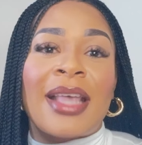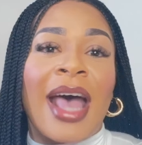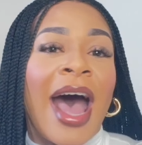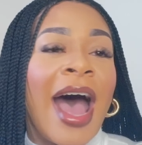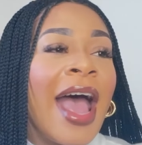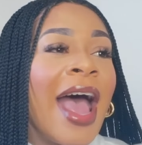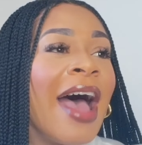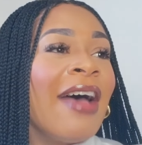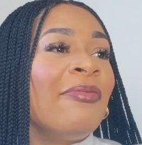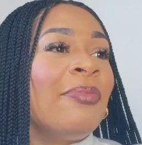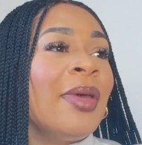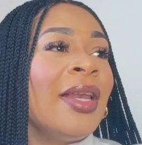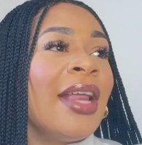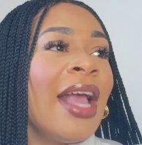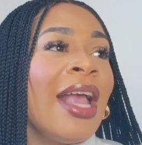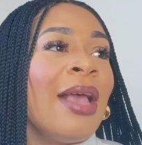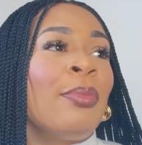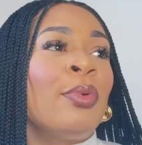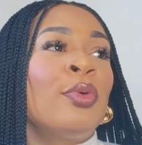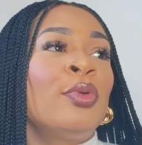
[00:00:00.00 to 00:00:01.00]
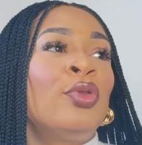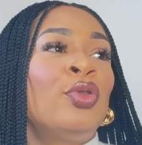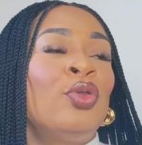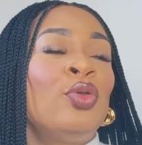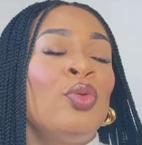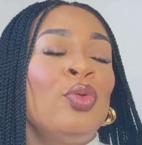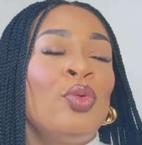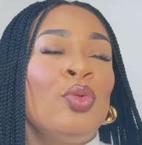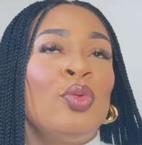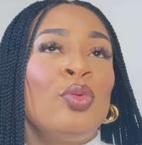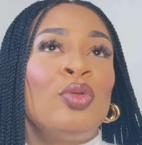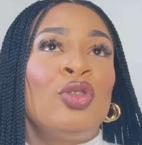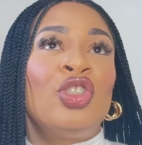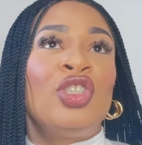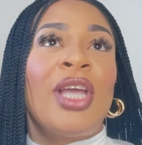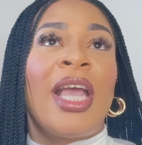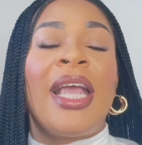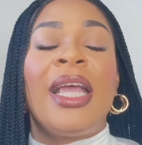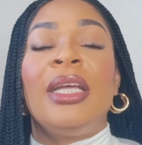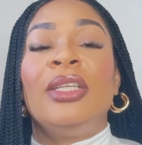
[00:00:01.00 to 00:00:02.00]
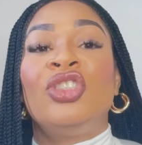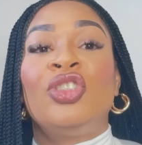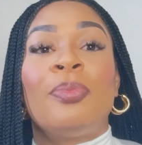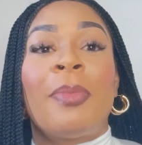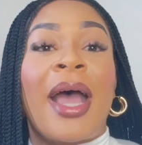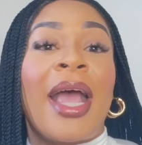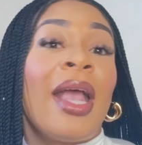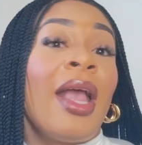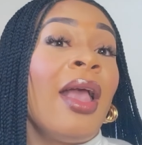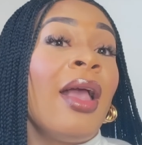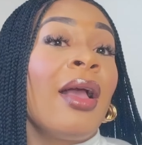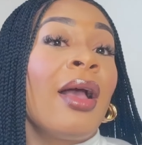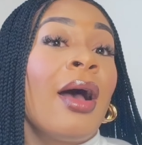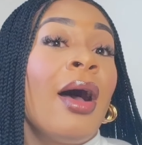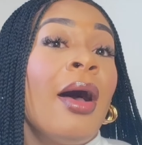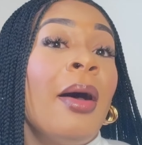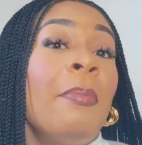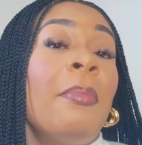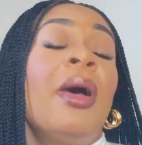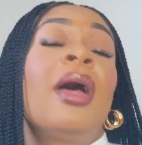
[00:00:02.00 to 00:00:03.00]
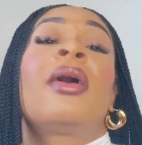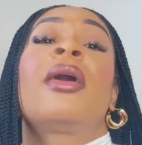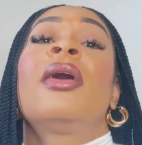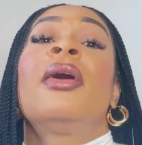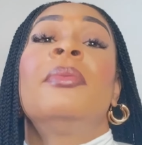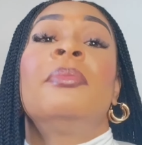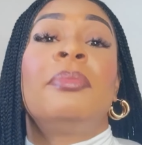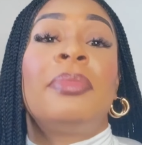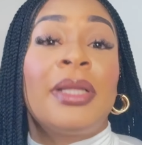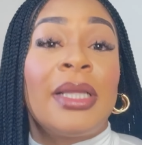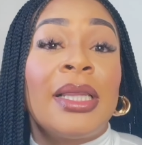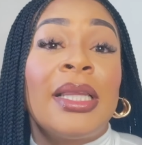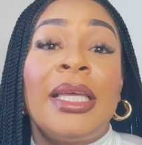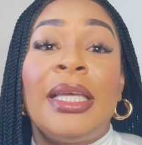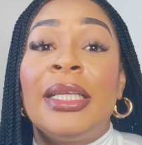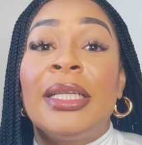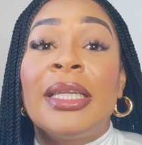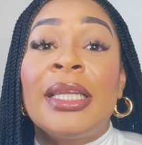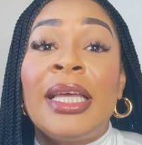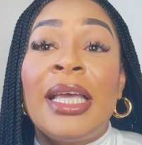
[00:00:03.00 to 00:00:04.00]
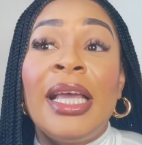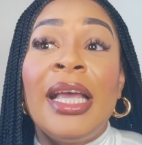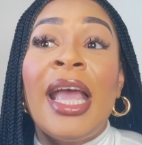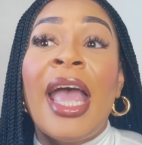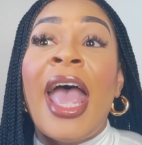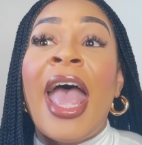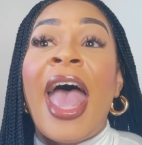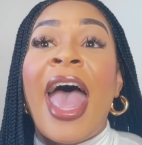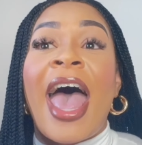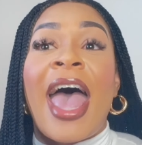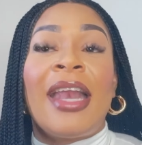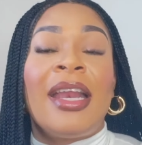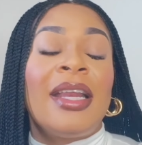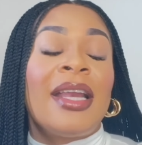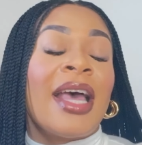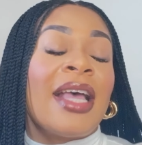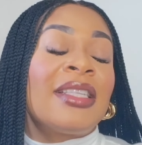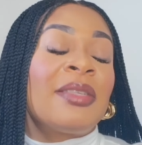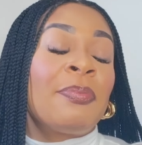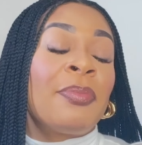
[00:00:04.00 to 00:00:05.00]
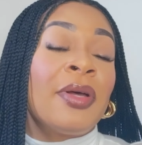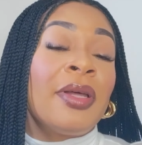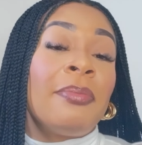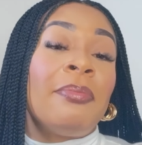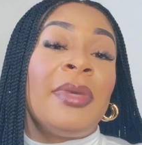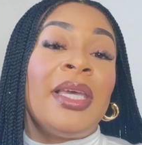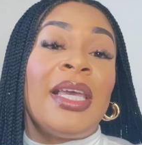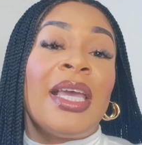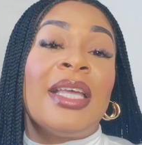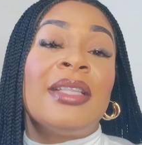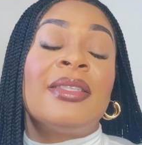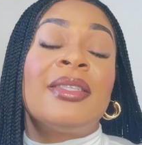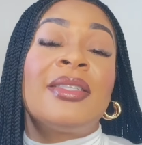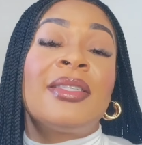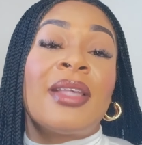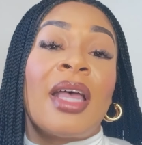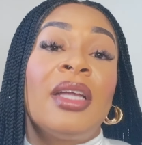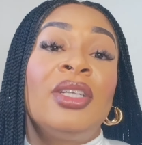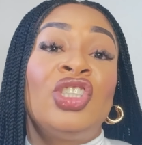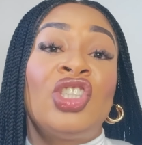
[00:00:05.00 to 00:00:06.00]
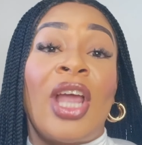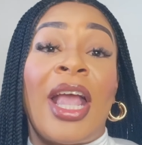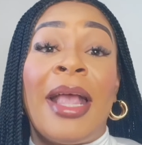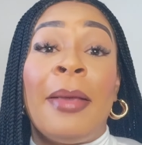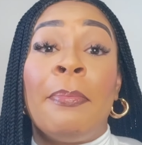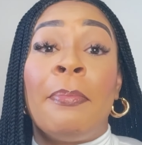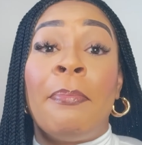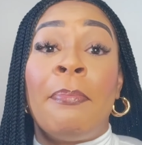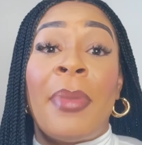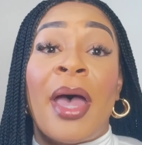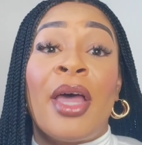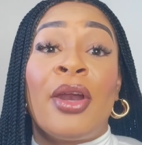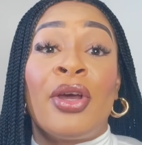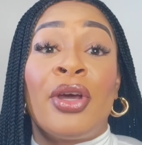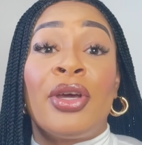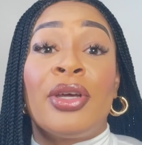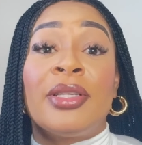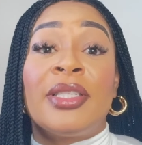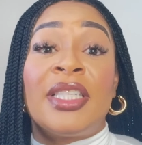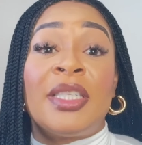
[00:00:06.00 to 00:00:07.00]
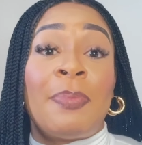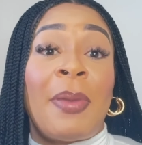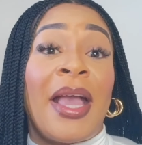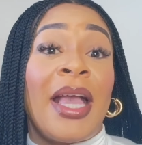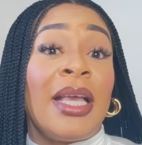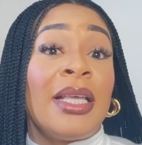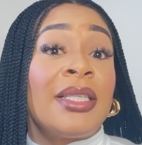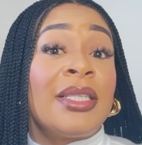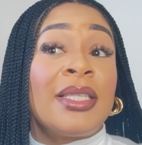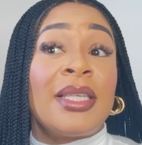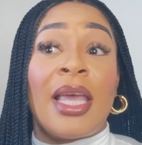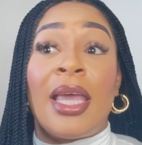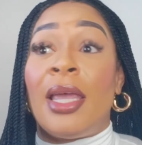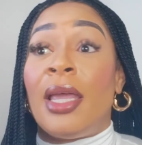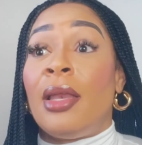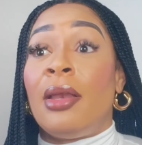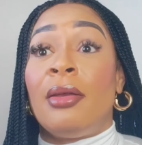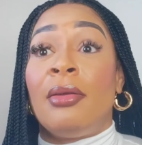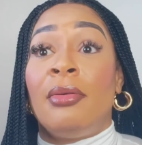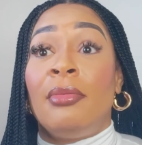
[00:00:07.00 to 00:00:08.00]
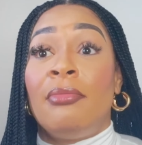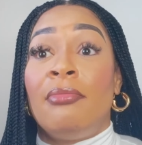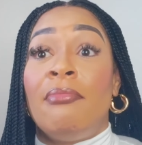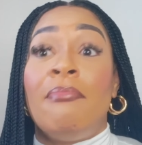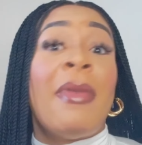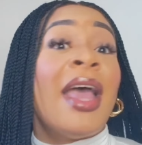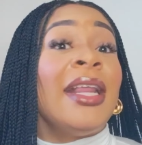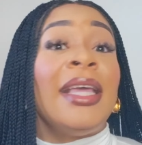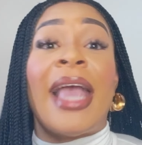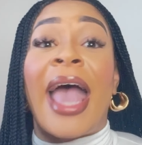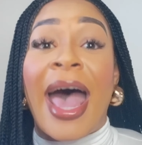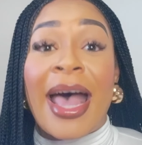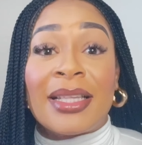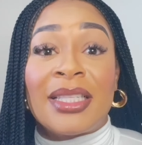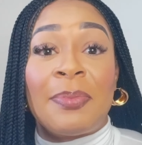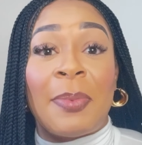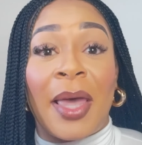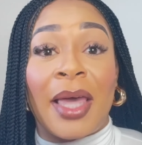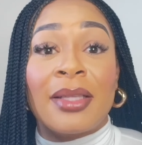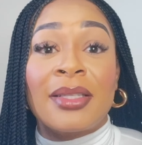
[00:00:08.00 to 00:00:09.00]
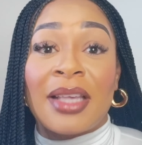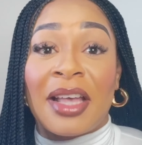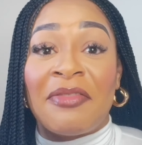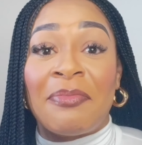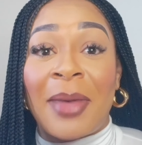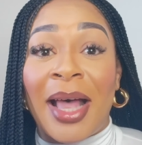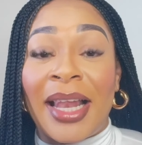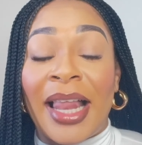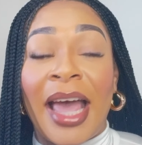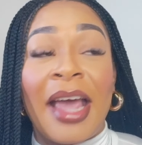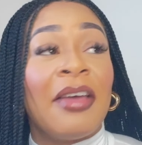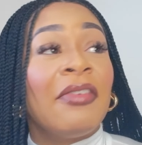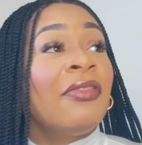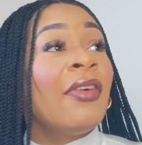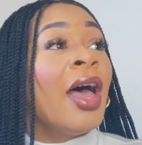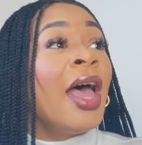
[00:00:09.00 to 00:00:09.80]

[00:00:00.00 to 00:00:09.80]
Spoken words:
I have been able to change my income completely, and it has put me in such a better space in many aspects of my life.